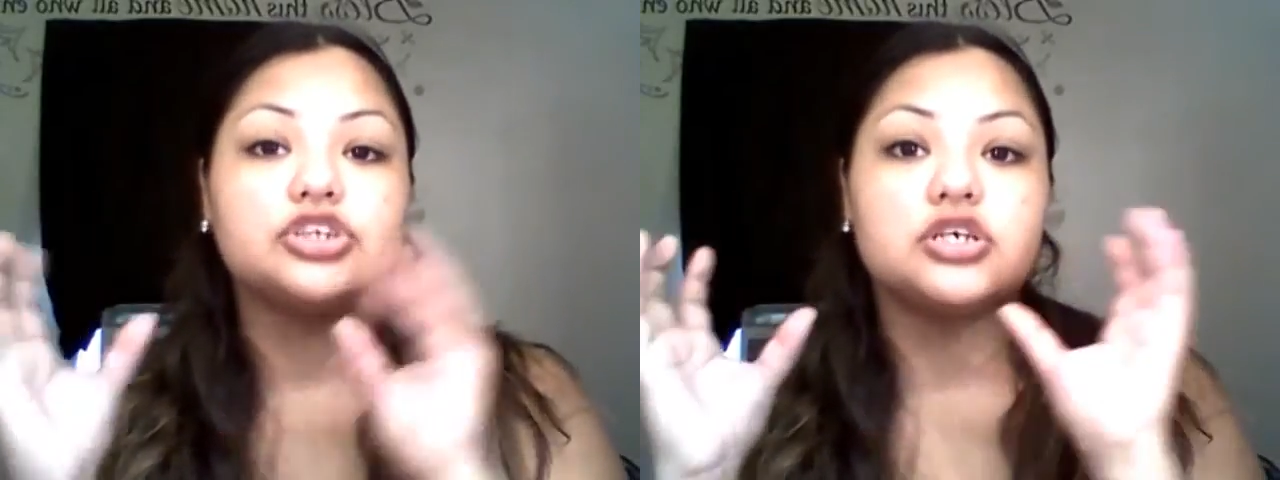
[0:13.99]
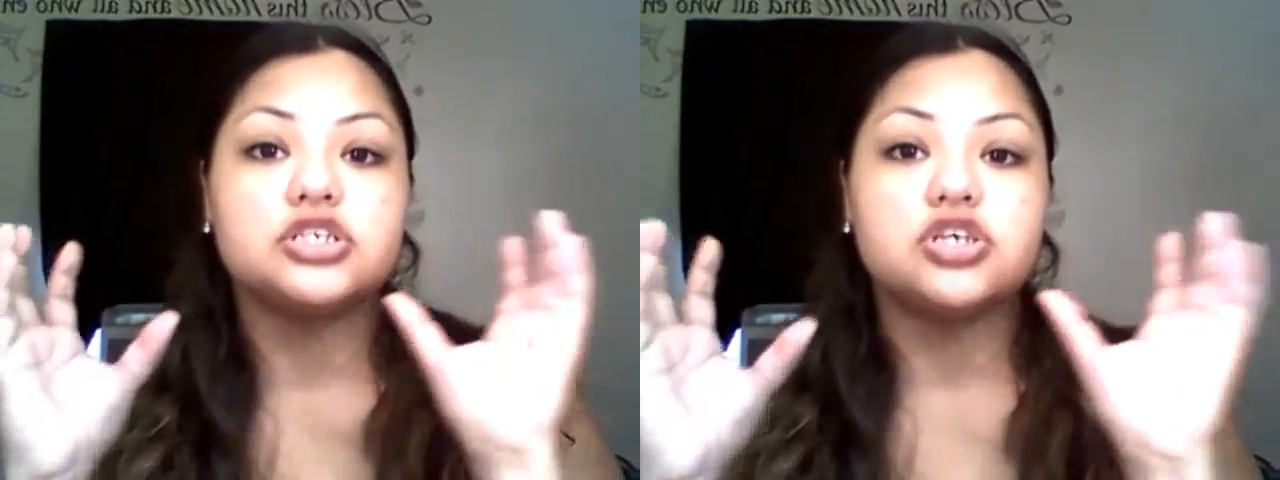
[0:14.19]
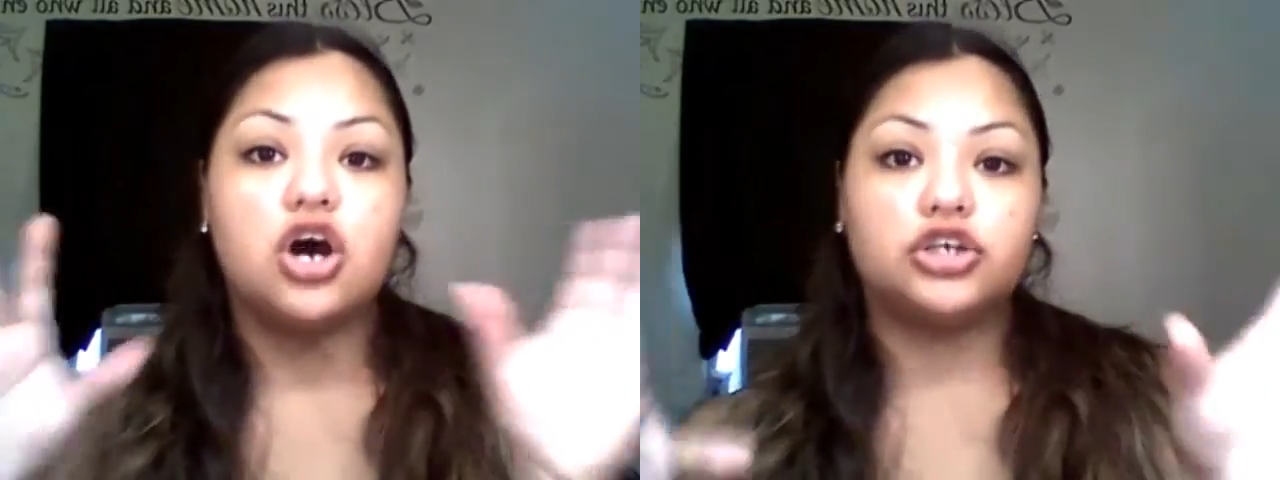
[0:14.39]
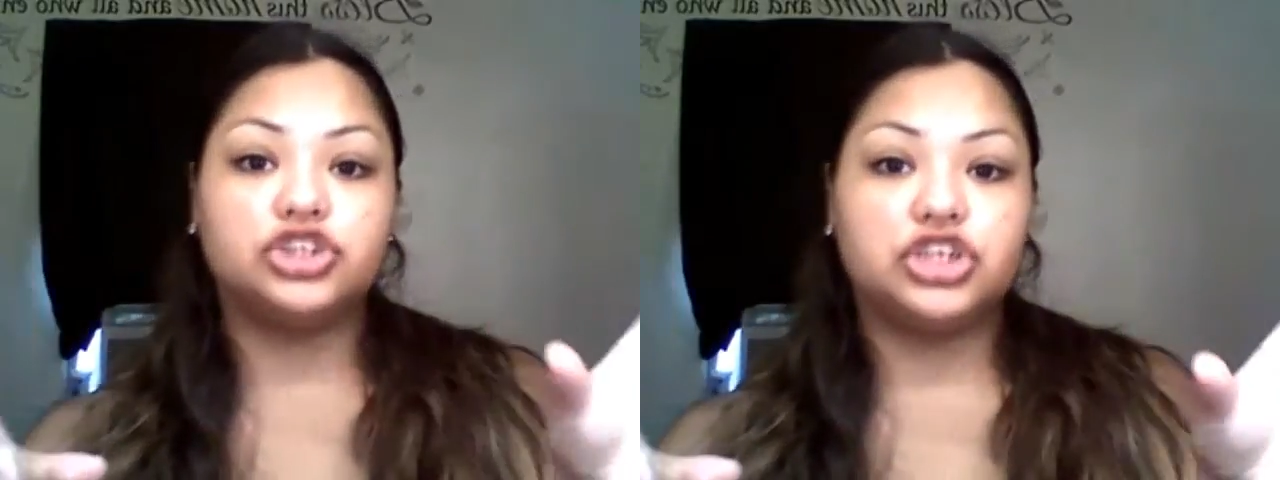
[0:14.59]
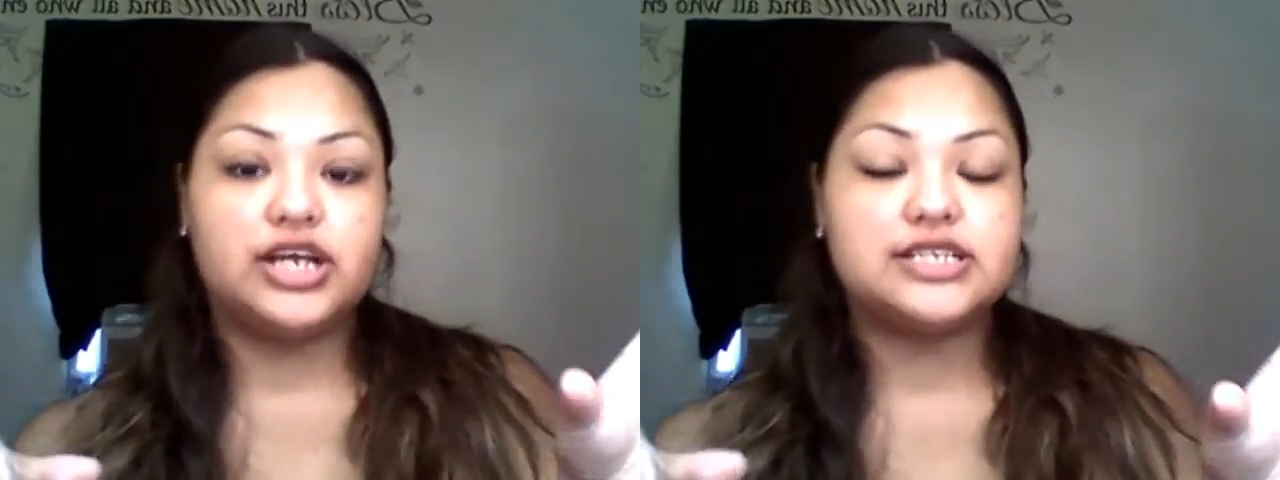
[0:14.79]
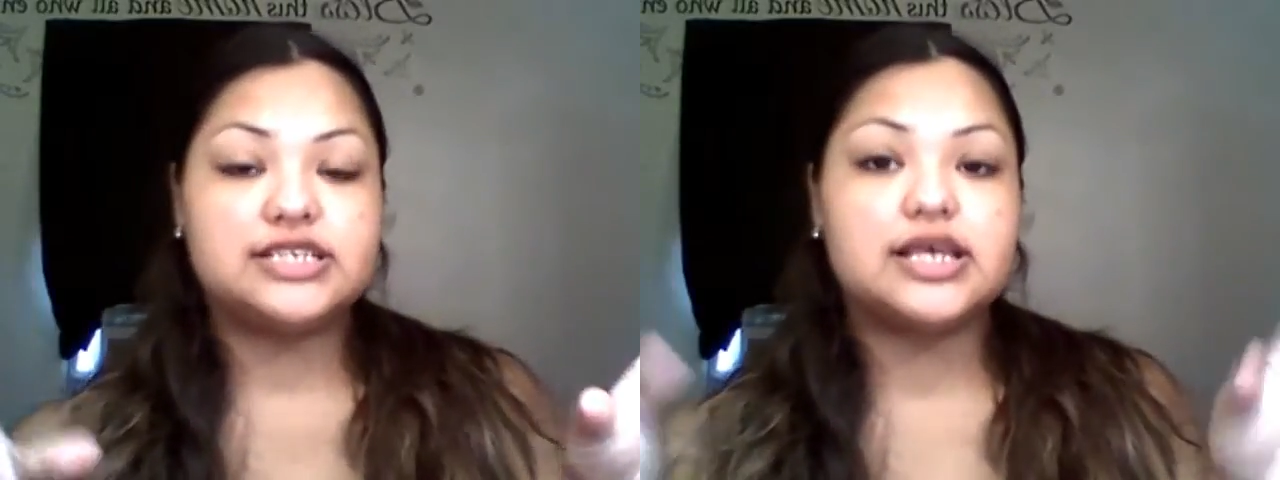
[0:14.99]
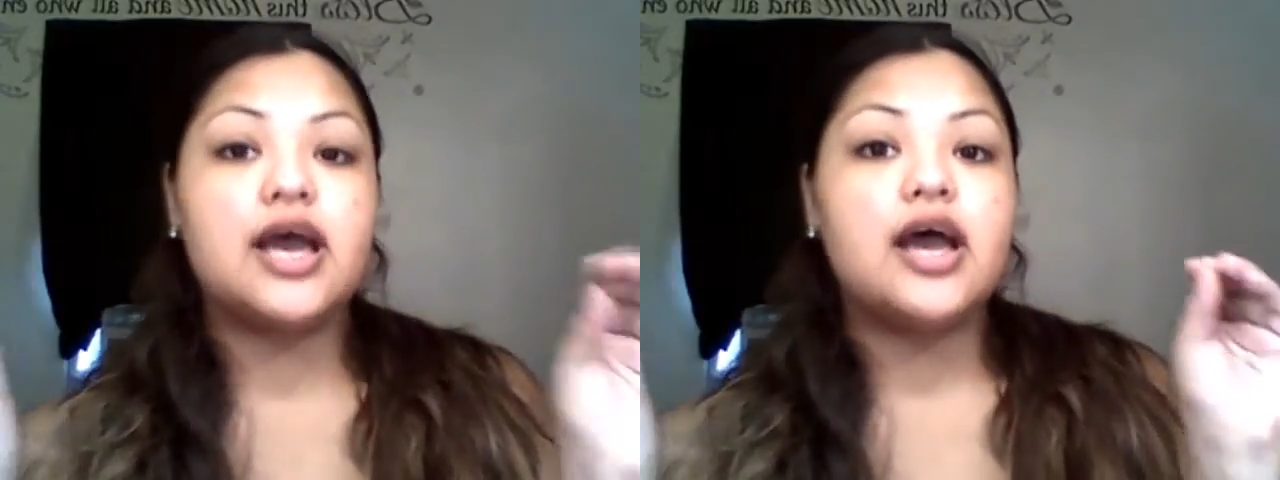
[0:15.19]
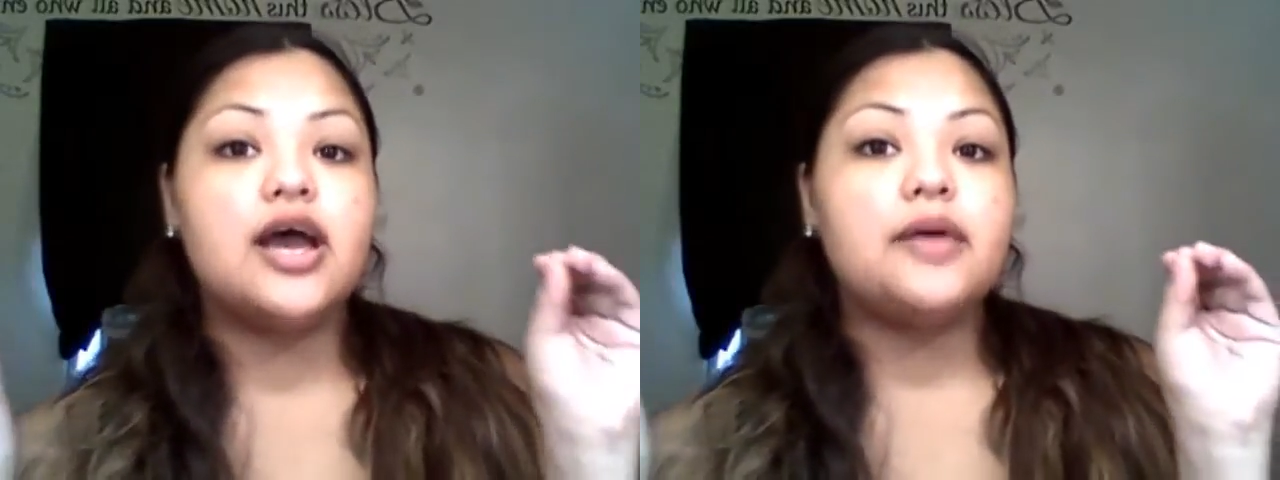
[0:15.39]
It's called Jeanette's
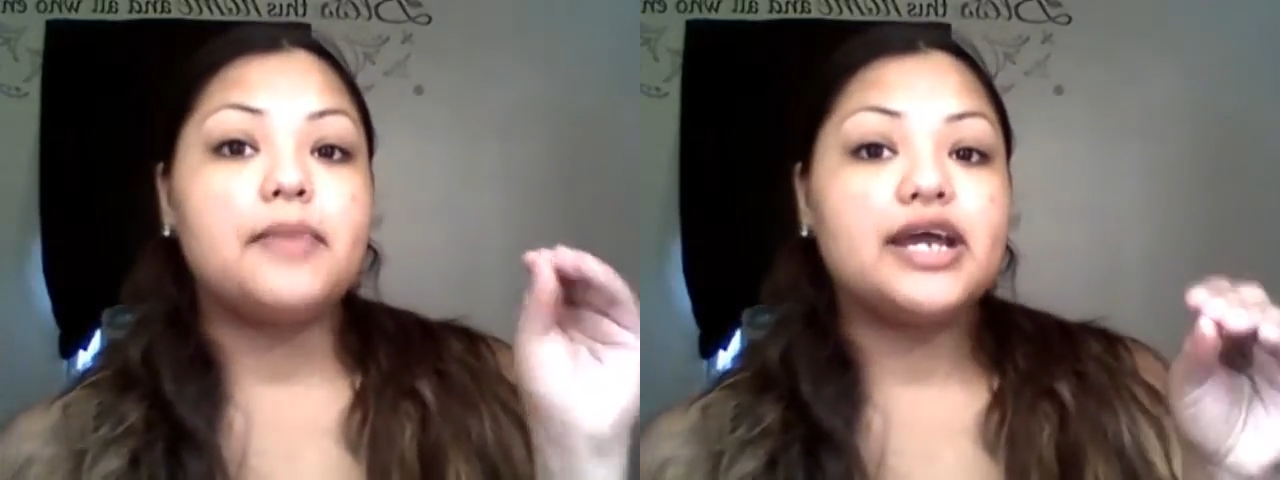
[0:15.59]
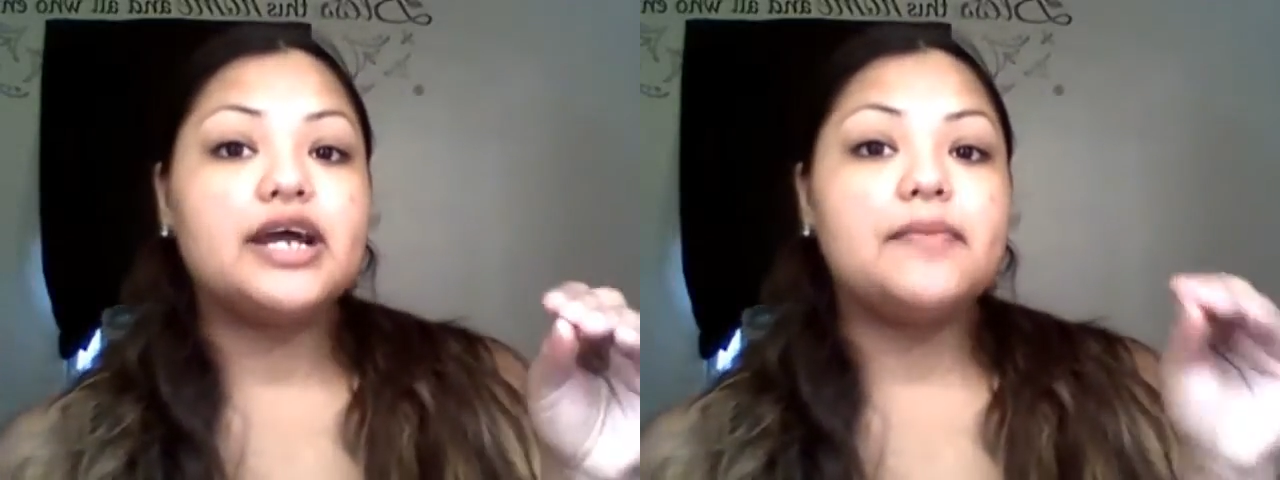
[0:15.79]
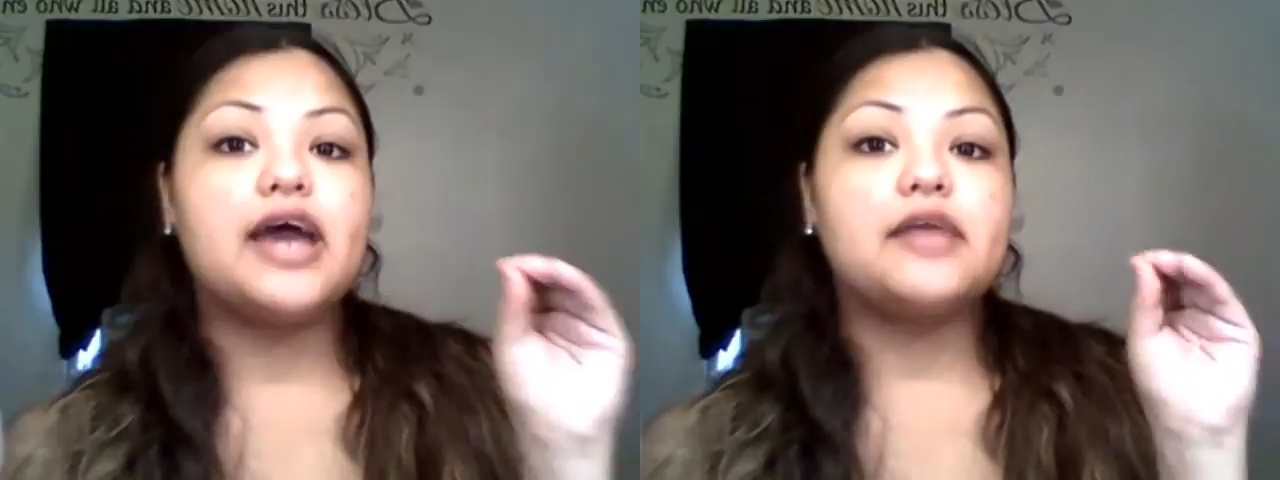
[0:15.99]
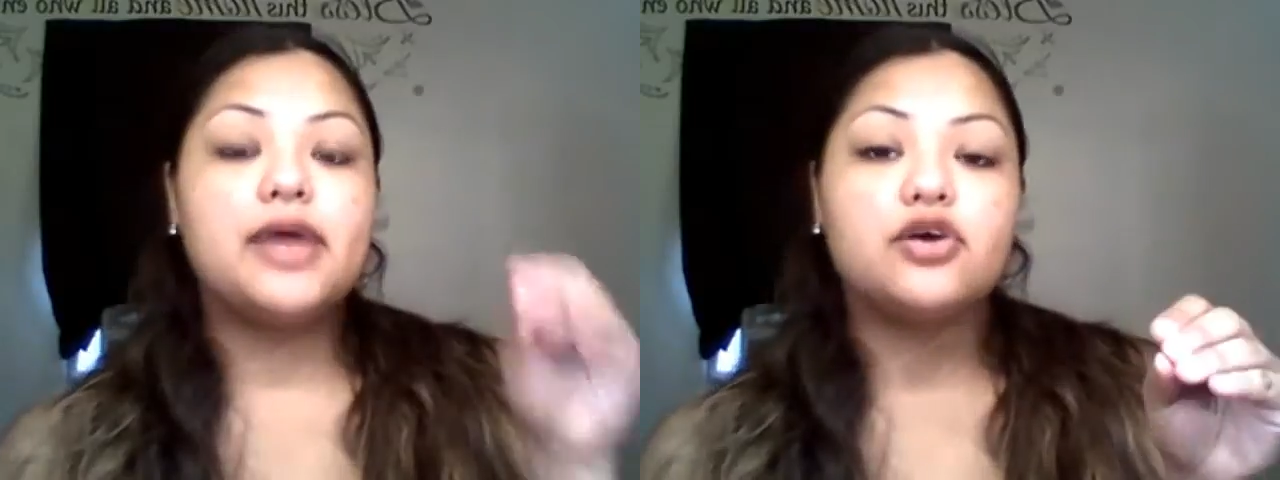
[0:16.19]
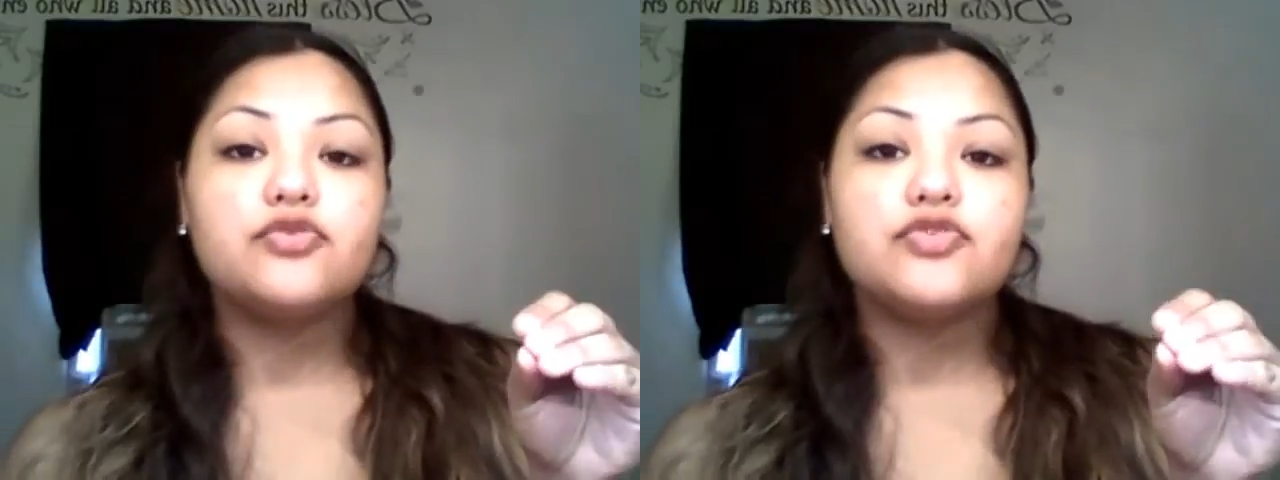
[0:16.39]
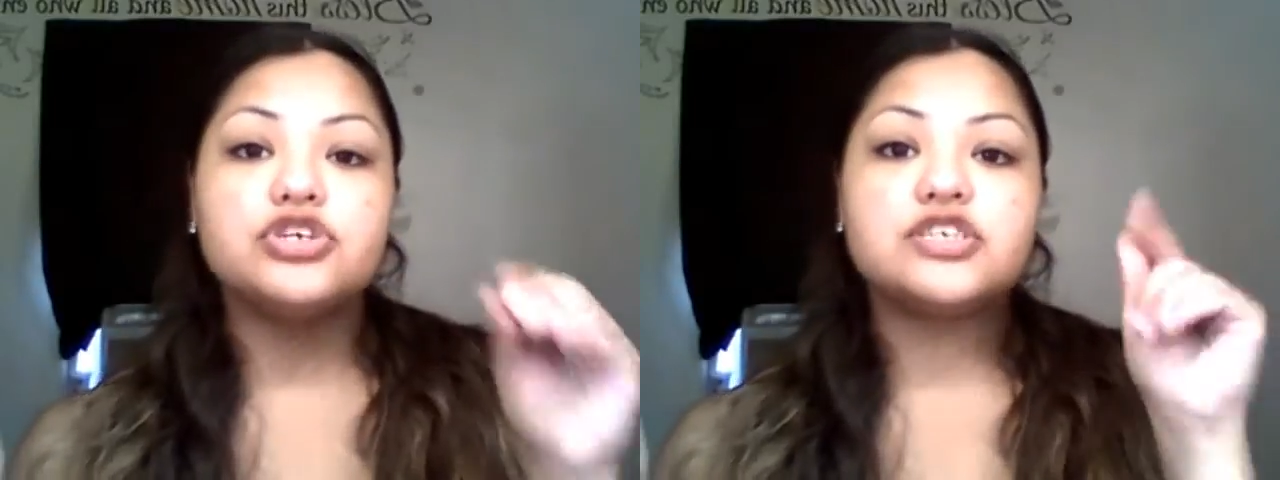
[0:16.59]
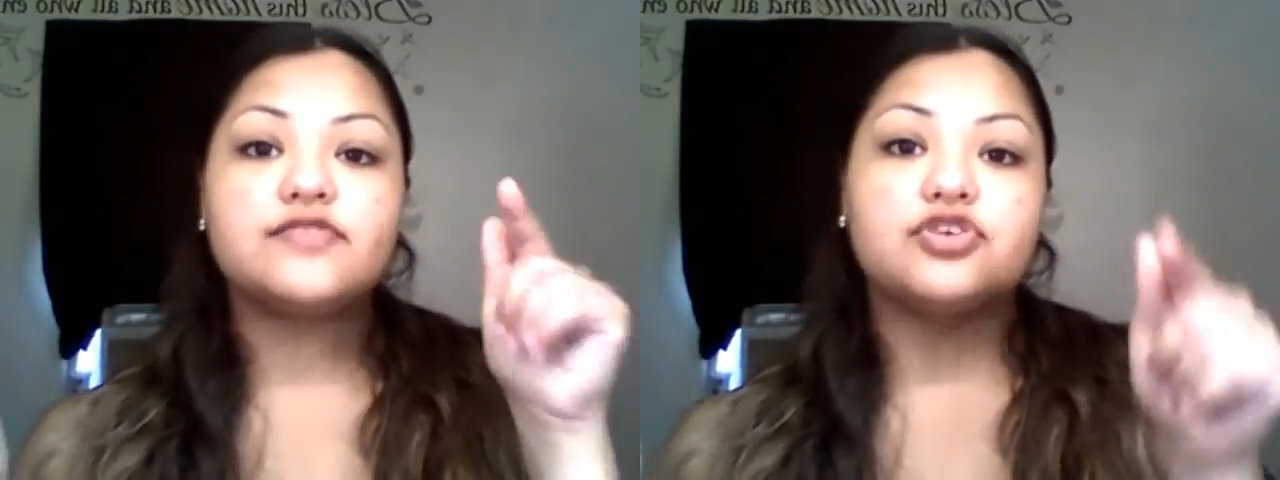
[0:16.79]
Makeup and Makeovers.